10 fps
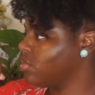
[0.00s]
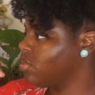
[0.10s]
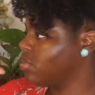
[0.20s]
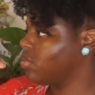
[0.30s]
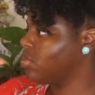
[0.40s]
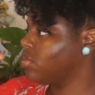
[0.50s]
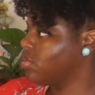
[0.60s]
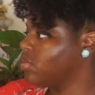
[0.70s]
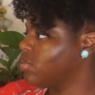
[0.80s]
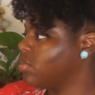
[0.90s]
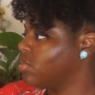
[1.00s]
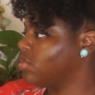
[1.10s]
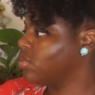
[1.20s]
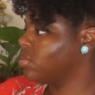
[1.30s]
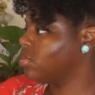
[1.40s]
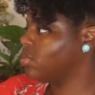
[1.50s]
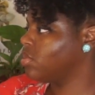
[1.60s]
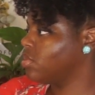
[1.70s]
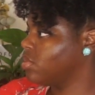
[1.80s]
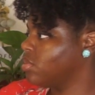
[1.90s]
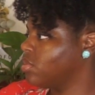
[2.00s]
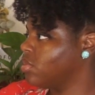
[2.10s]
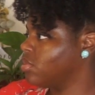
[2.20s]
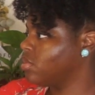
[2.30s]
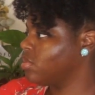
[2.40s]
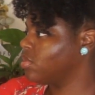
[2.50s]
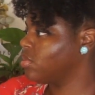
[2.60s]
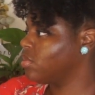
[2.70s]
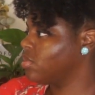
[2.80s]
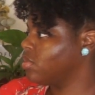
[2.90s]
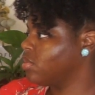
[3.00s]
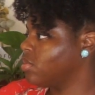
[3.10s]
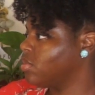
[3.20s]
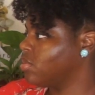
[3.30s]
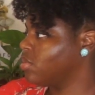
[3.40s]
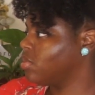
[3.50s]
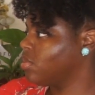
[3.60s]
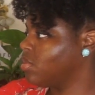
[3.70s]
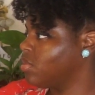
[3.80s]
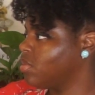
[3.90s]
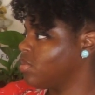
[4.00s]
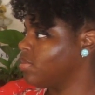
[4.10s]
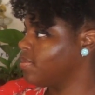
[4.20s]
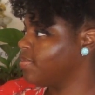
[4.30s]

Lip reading: (silent)